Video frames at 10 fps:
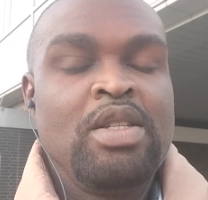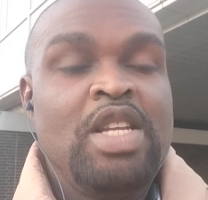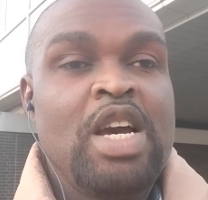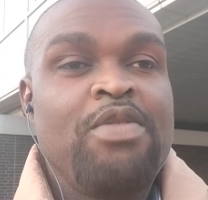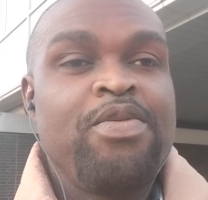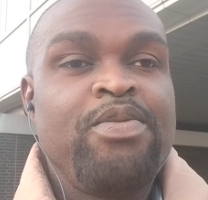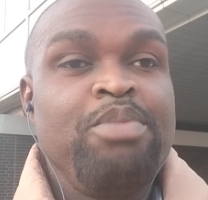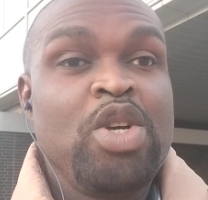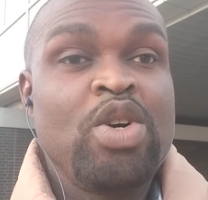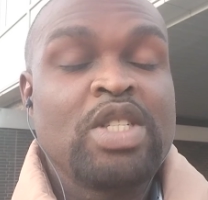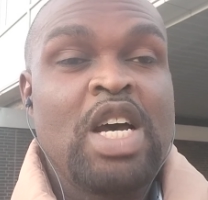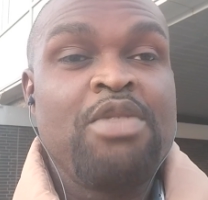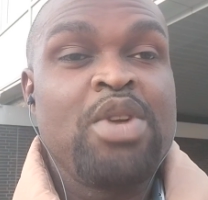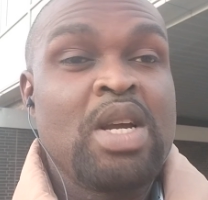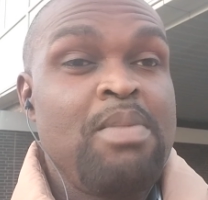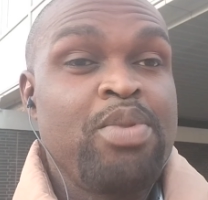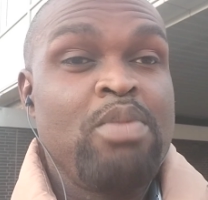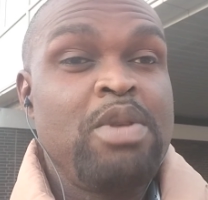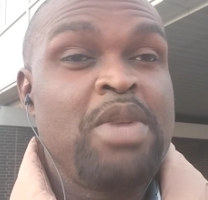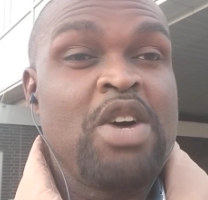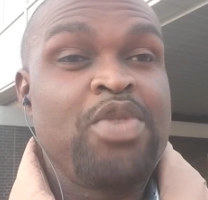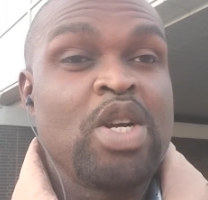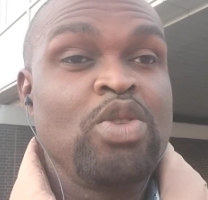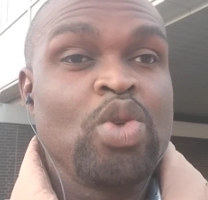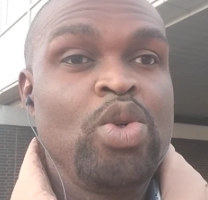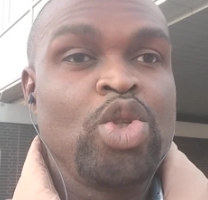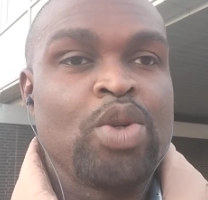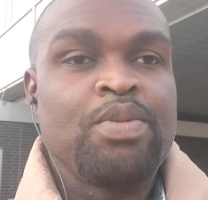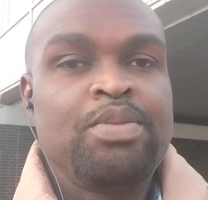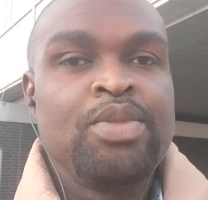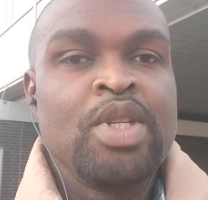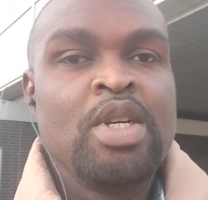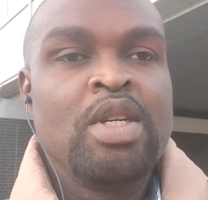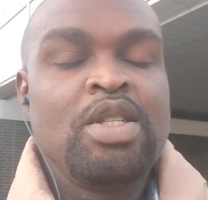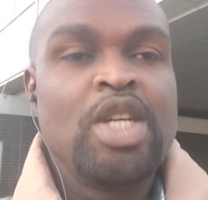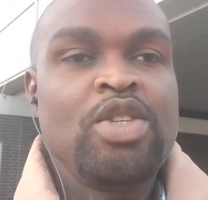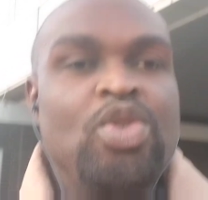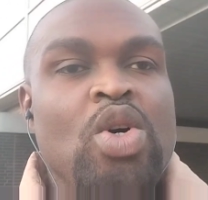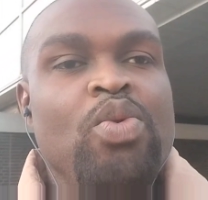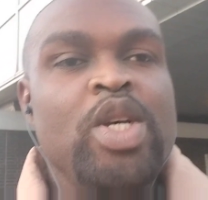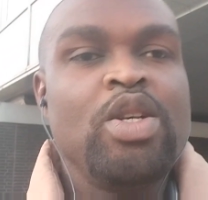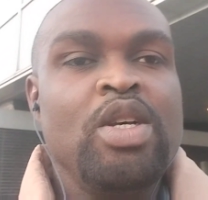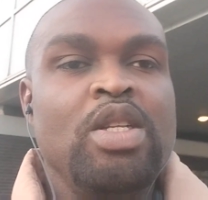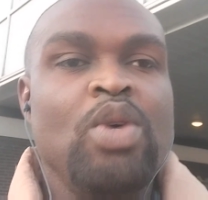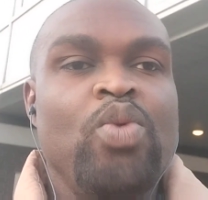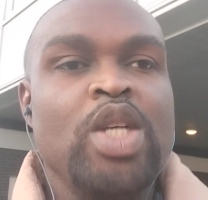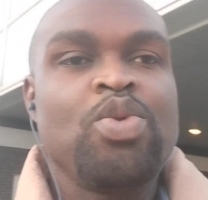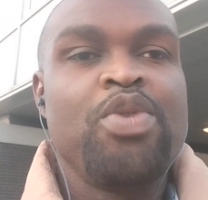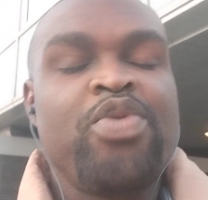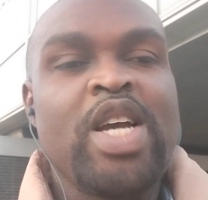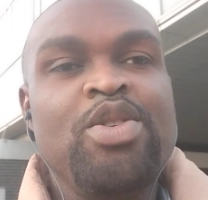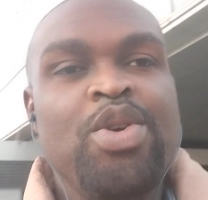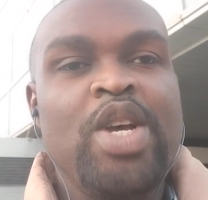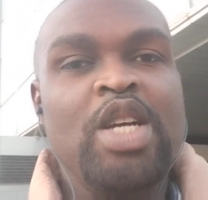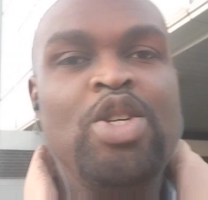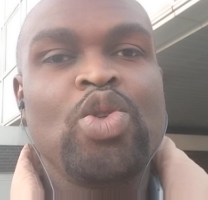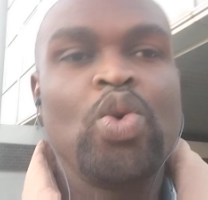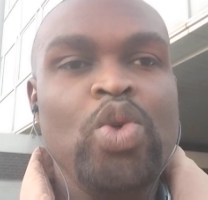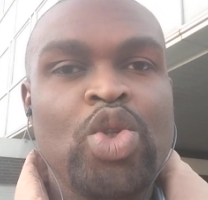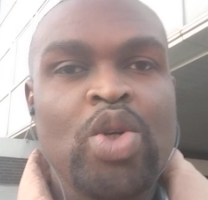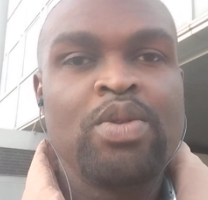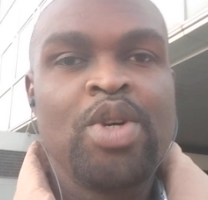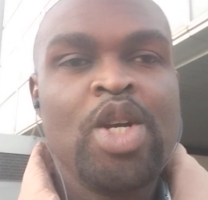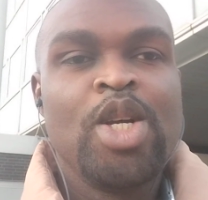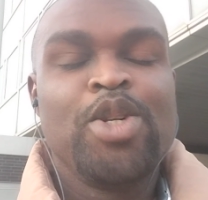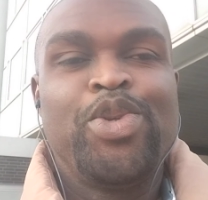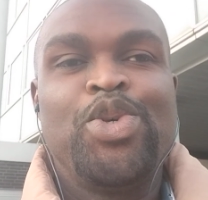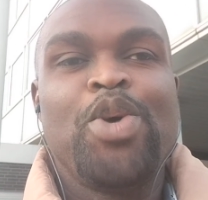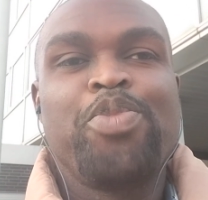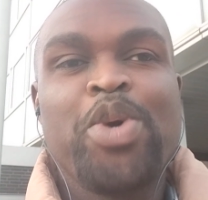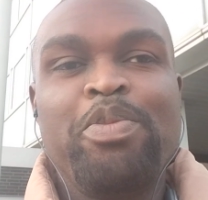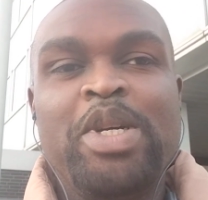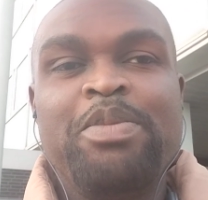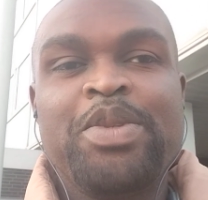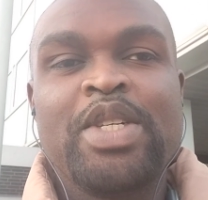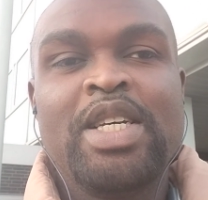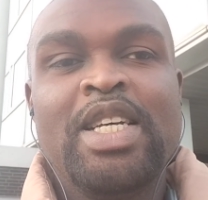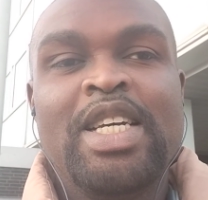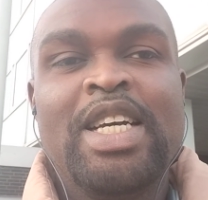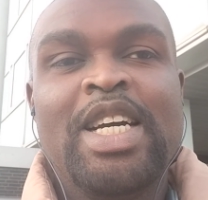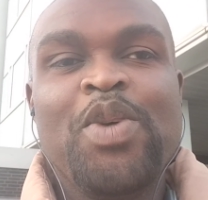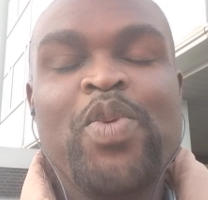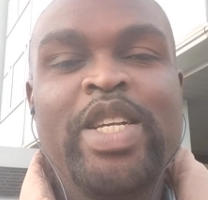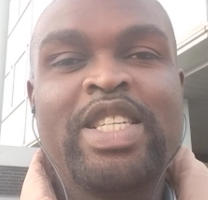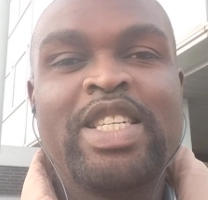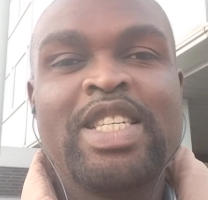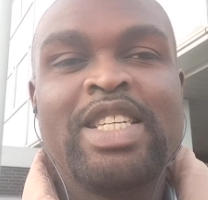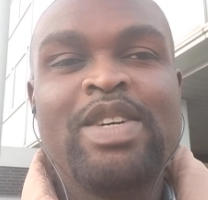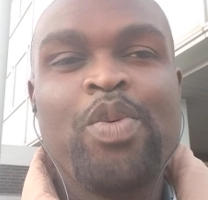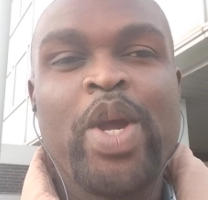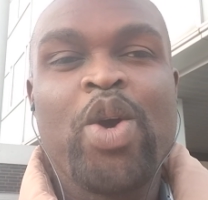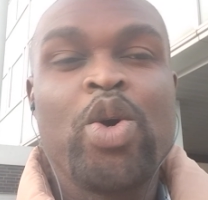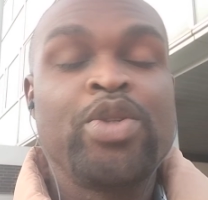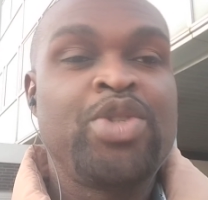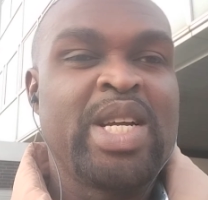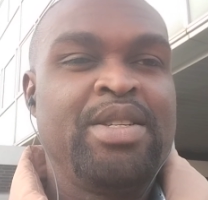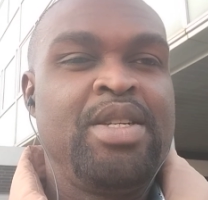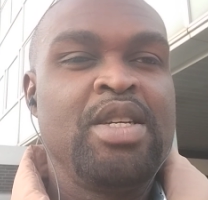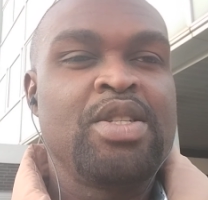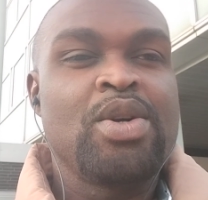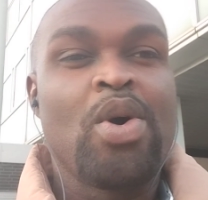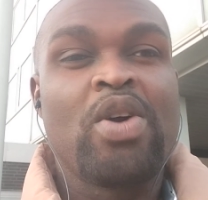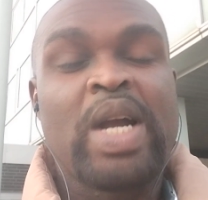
They have because African problem, African solution. There's no way the West will find you any solution to your problems which will contradict or